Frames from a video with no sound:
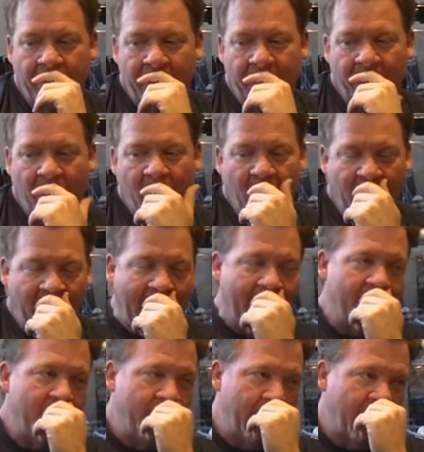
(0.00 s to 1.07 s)
But more
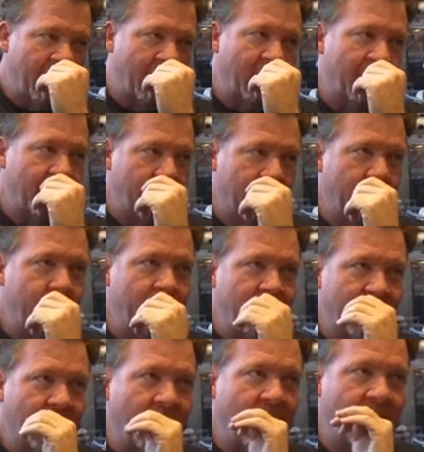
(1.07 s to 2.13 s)
craft beer
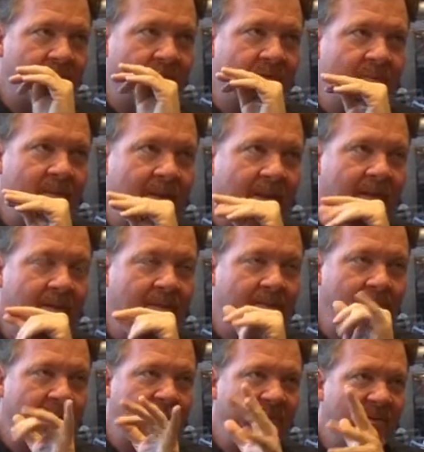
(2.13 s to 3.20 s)
started for
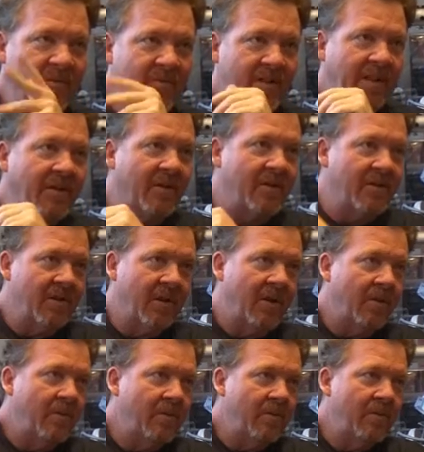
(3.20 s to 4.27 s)
me about 15 years
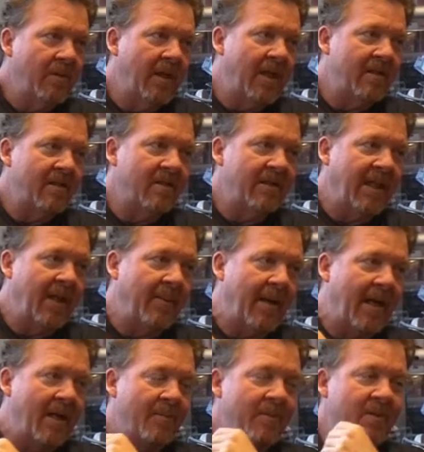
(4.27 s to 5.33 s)
ago as a
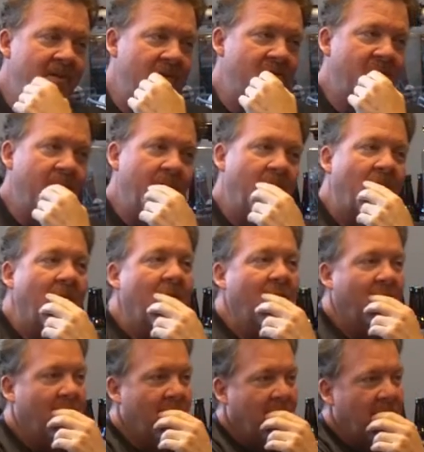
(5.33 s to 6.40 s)
Sam Adams
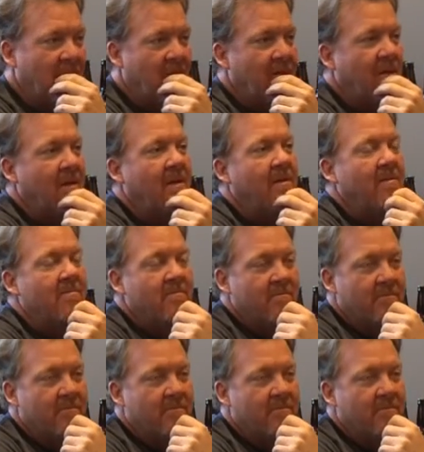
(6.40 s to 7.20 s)
distributor. Okay.